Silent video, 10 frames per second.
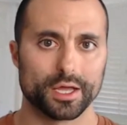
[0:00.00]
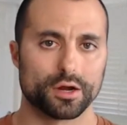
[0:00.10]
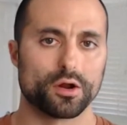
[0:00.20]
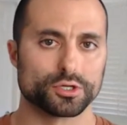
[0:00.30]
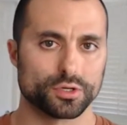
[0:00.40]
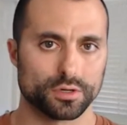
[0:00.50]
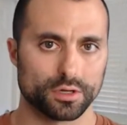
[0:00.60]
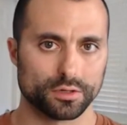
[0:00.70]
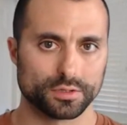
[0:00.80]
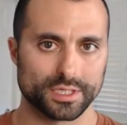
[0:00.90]
And it also
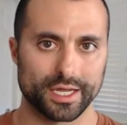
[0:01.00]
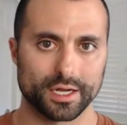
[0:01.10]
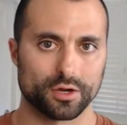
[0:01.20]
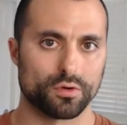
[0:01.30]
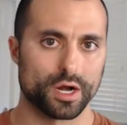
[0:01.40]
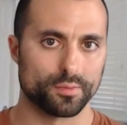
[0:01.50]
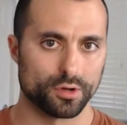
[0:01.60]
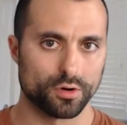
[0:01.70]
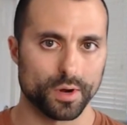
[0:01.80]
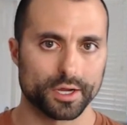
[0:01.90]
includes an
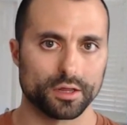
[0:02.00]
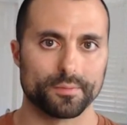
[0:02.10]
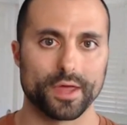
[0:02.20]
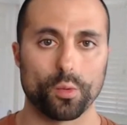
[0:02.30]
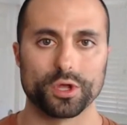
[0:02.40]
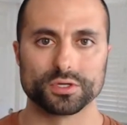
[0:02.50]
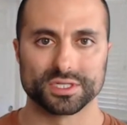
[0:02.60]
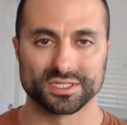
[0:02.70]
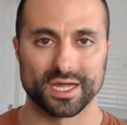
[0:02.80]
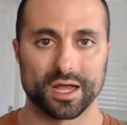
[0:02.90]
incredible curriculum that we used
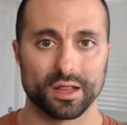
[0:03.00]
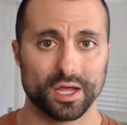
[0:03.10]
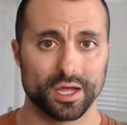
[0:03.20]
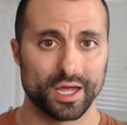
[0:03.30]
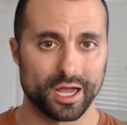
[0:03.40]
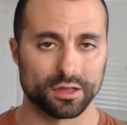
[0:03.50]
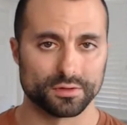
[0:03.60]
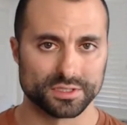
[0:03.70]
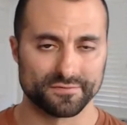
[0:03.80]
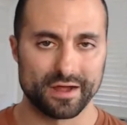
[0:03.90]
to sell at
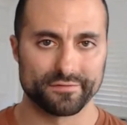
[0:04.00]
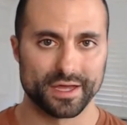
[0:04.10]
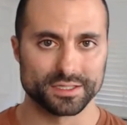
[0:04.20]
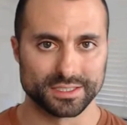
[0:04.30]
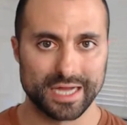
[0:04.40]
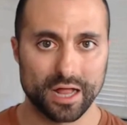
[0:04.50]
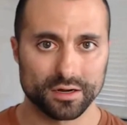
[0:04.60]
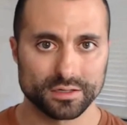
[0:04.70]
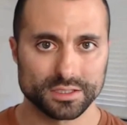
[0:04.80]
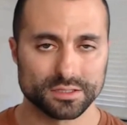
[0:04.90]
close to
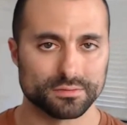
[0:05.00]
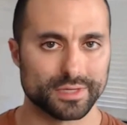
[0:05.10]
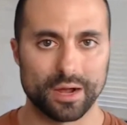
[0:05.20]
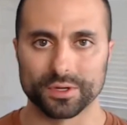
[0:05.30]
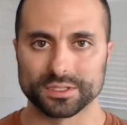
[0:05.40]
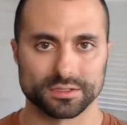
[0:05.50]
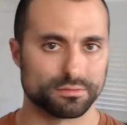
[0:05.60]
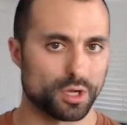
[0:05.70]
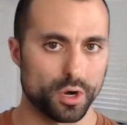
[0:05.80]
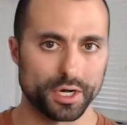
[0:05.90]
$5,000. Now
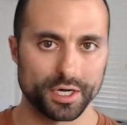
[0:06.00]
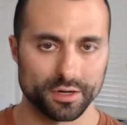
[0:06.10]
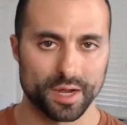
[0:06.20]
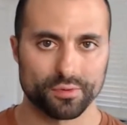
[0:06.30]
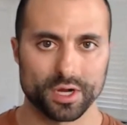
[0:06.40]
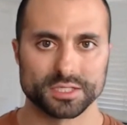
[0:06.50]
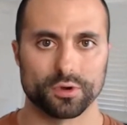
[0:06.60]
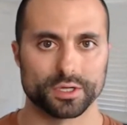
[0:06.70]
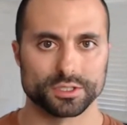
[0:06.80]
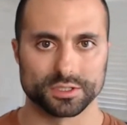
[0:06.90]
it's nowhere near that price
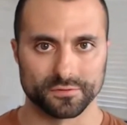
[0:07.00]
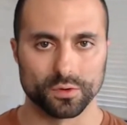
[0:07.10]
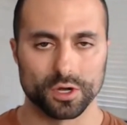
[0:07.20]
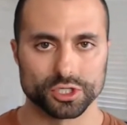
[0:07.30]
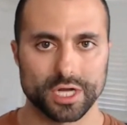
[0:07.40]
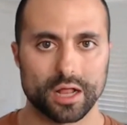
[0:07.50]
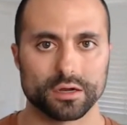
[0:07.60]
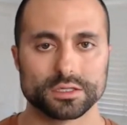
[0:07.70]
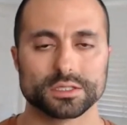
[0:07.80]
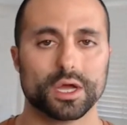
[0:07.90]
point, just a few hundred
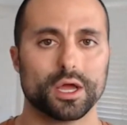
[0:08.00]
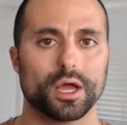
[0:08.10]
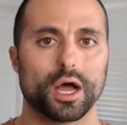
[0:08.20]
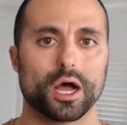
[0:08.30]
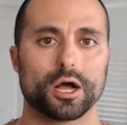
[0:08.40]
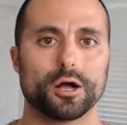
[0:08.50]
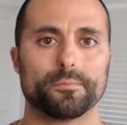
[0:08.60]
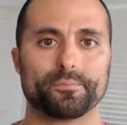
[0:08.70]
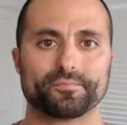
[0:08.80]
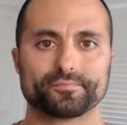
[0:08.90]
dollars.
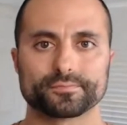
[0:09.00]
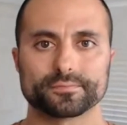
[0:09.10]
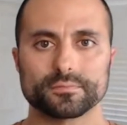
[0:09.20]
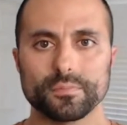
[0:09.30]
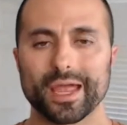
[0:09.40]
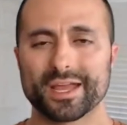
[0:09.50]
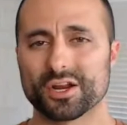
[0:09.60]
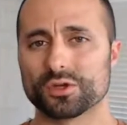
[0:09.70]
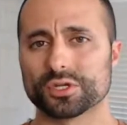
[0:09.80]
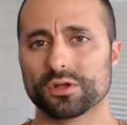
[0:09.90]
Um, and
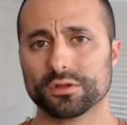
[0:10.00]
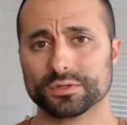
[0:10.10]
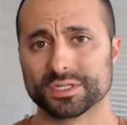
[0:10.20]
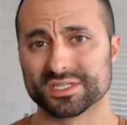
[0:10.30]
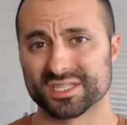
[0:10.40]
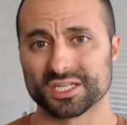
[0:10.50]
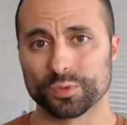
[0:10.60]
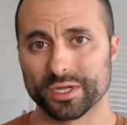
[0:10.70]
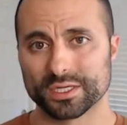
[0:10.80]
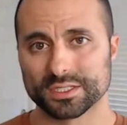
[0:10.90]
it also includes
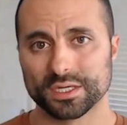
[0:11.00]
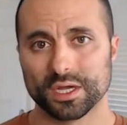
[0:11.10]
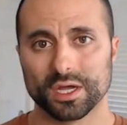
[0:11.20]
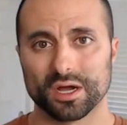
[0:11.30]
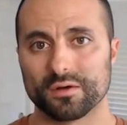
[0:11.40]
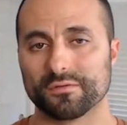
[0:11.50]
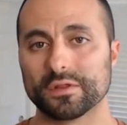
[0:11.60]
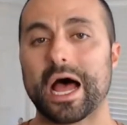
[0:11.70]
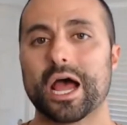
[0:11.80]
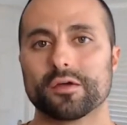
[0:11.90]
six weeks of
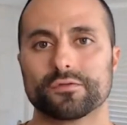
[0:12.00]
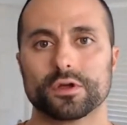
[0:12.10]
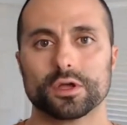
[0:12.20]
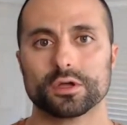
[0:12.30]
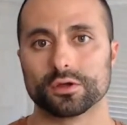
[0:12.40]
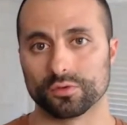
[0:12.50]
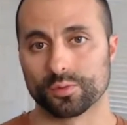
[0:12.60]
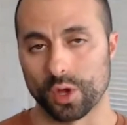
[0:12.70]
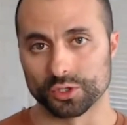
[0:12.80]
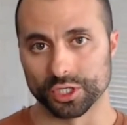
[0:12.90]
live
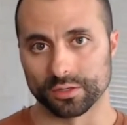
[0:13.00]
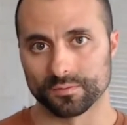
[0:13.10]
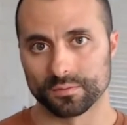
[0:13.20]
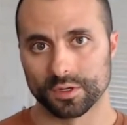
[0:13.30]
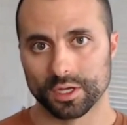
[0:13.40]
group coaching